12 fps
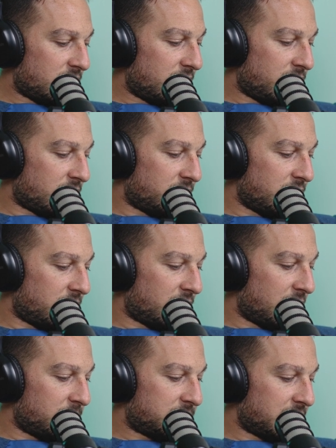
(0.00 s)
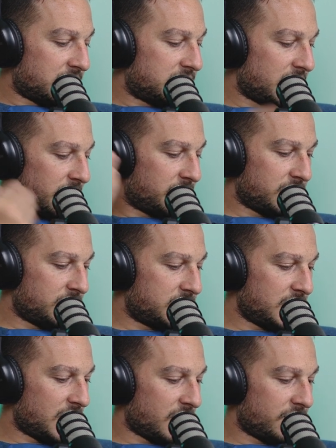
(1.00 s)
like a 15% tip,
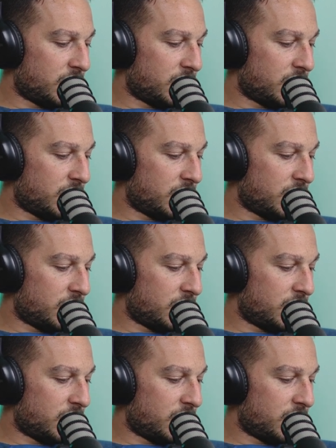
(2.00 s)
see that,